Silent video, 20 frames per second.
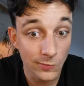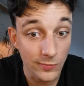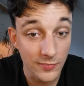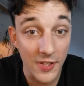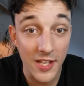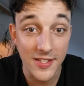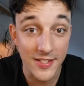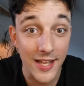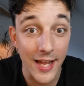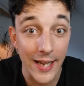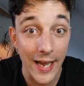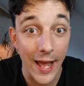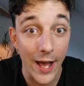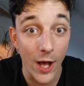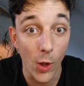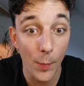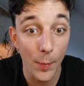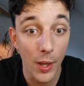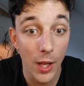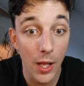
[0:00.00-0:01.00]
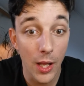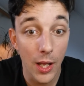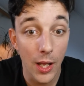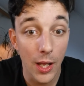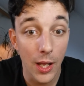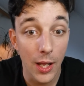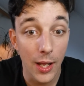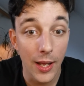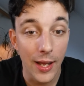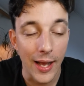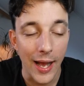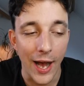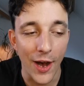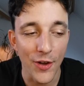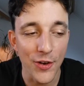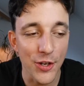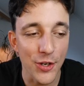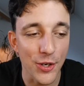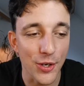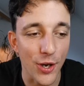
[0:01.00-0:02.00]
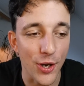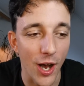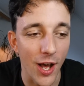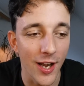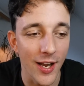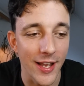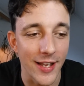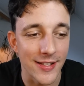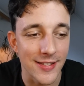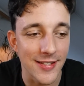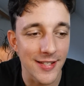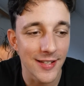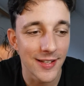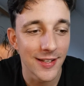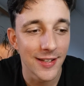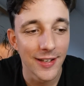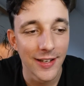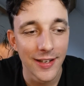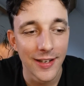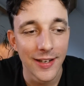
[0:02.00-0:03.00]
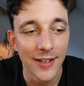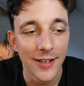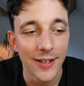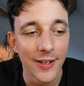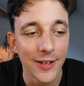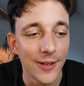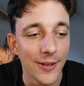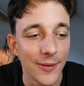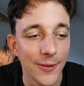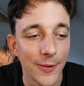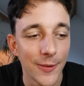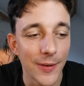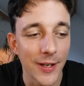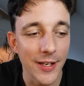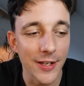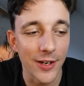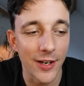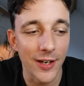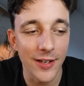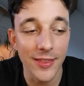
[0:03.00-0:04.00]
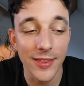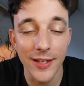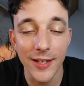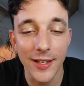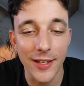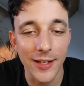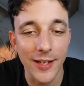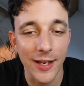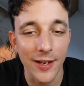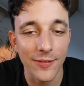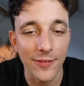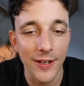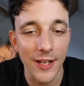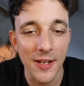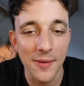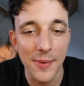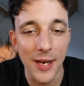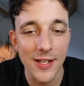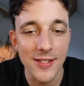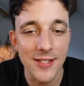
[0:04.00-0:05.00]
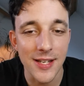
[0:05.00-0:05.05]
Does that help? How do you call it when you are thinking carefully about